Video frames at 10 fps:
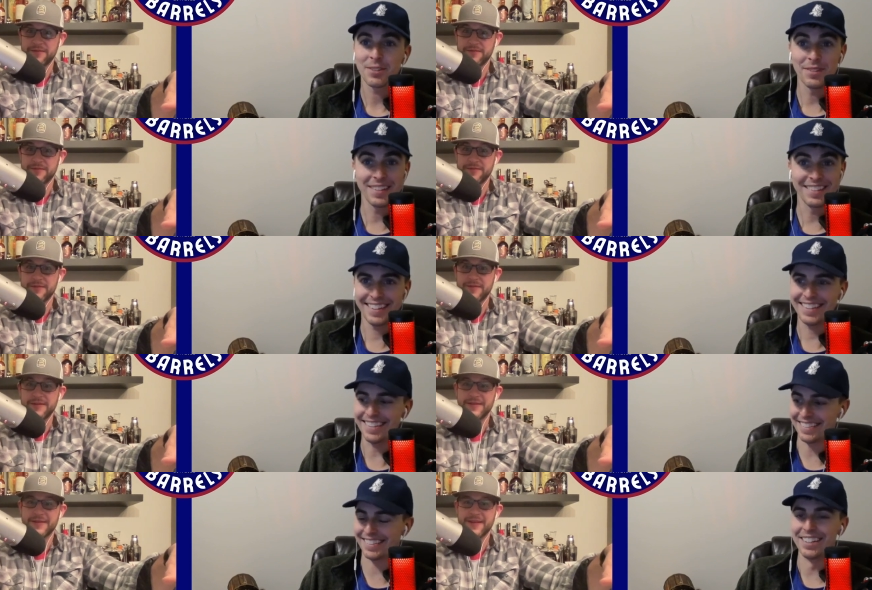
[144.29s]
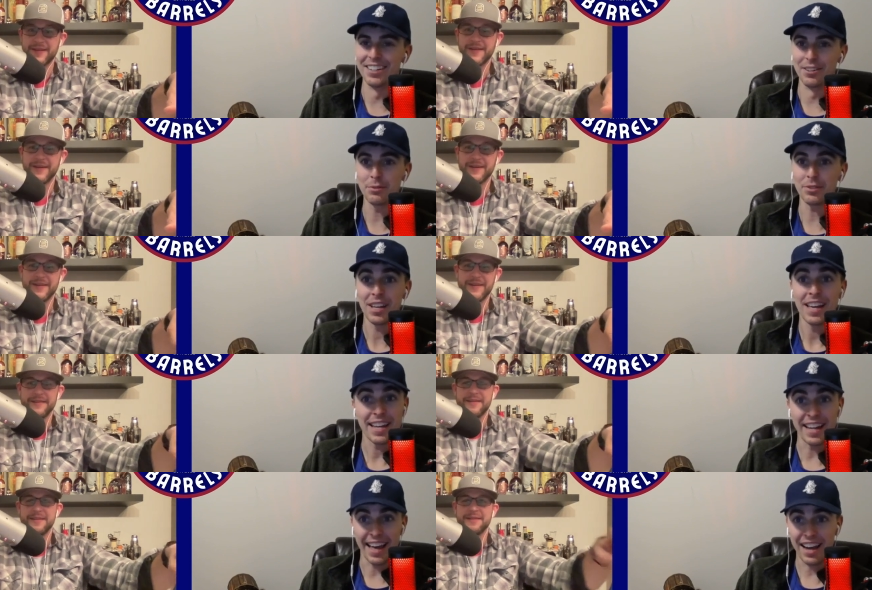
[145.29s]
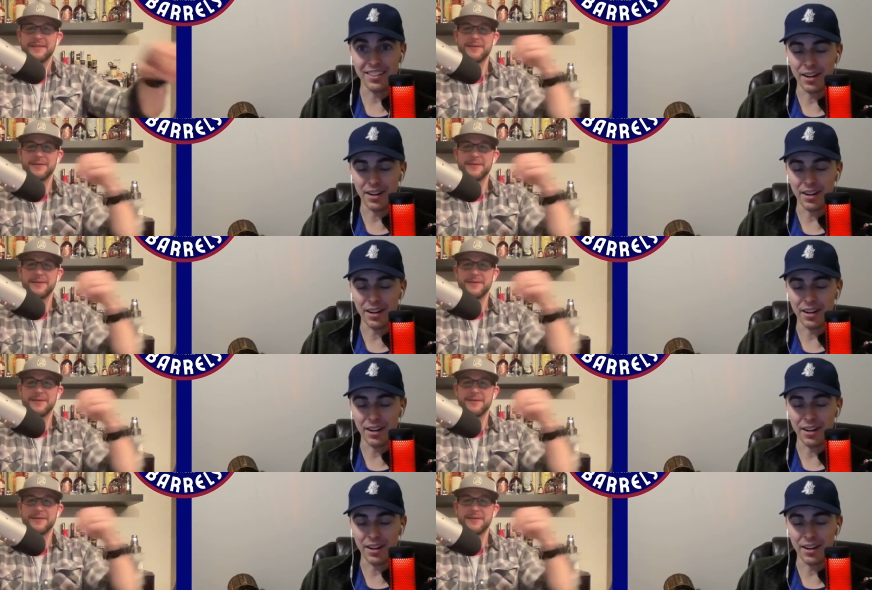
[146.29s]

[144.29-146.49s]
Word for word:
Speaker 1: We did get snow. It was, and it actually, I